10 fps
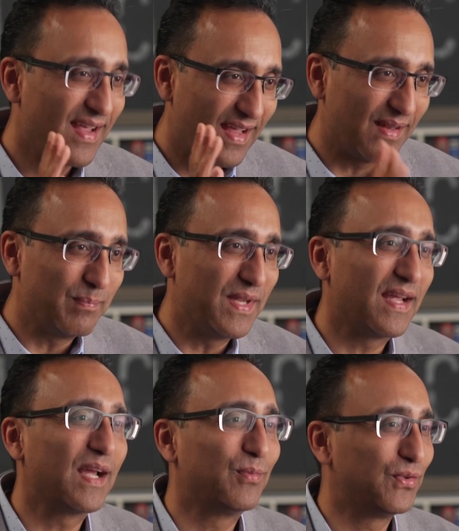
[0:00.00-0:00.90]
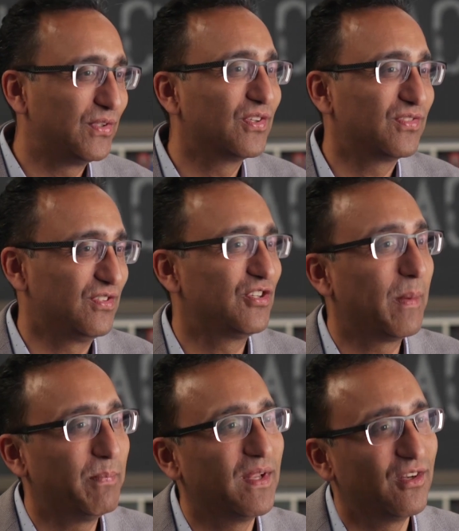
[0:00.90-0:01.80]
and being able to just
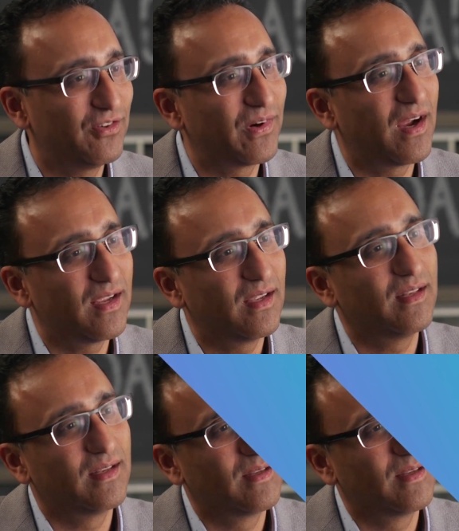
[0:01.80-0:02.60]
jump in and try it.